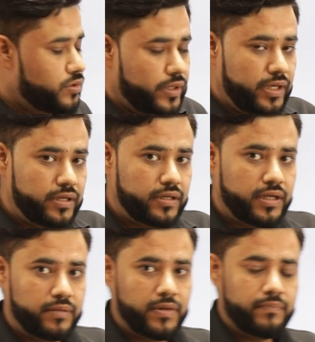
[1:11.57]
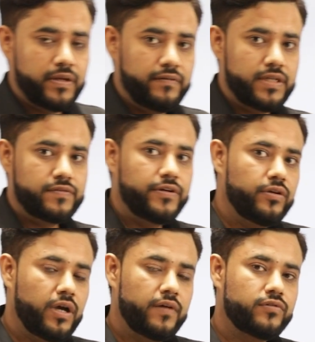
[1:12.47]
So here in my previous
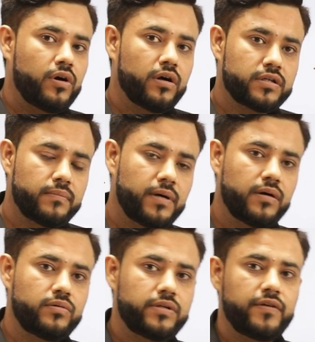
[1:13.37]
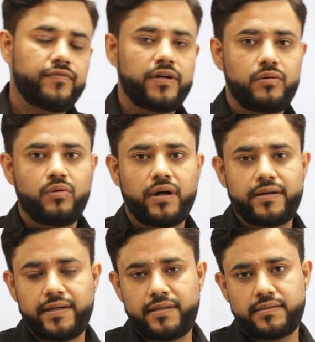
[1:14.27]
video, I have talked about different
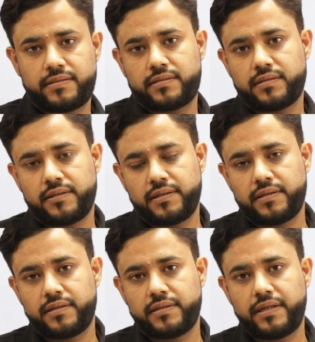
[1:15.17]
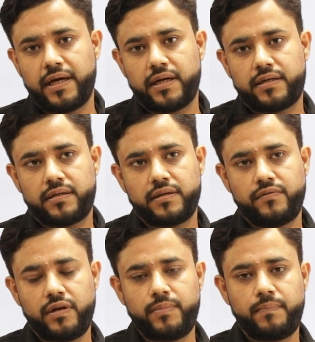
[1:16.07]
quadrants uh, that
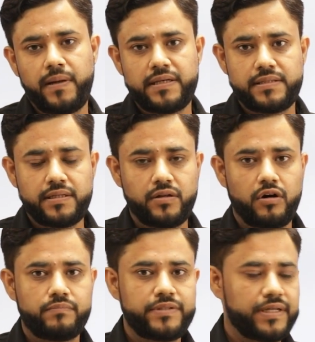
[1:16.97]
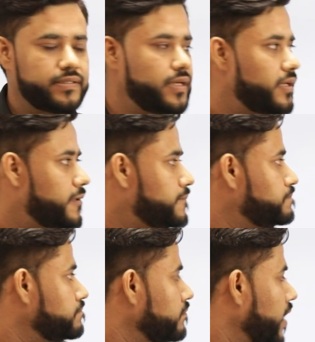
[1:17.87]
will be placing the objects in.
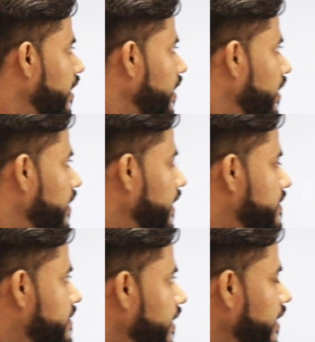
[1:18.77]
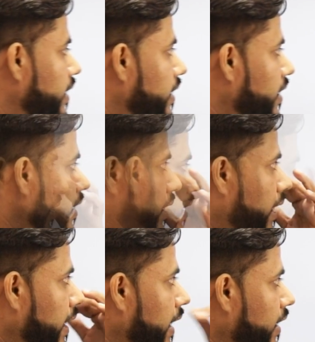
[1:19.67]
Let's say
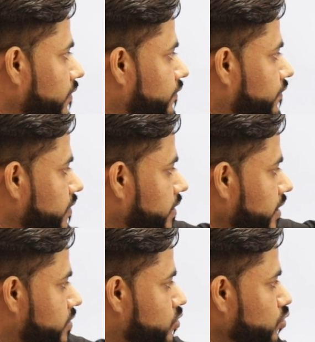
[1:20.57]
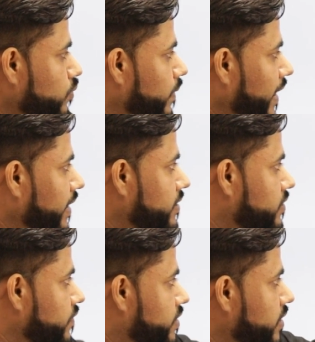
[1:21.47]
I have these two
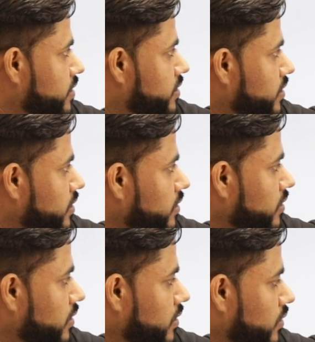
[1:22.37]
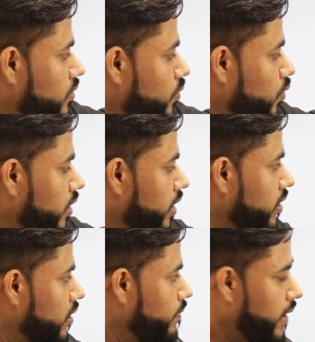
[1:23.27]
planes, which is the
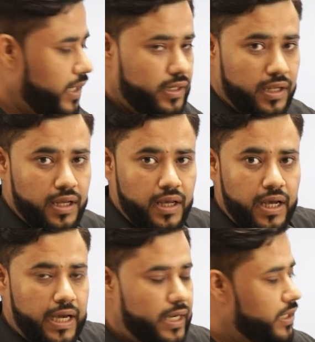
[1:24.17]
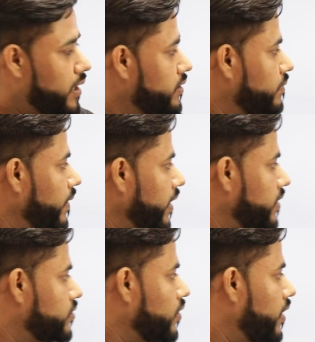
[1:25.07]
vertical plane and another plane
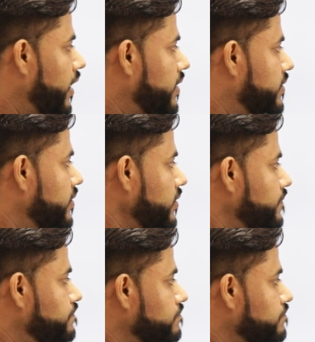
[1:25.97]
is called as the,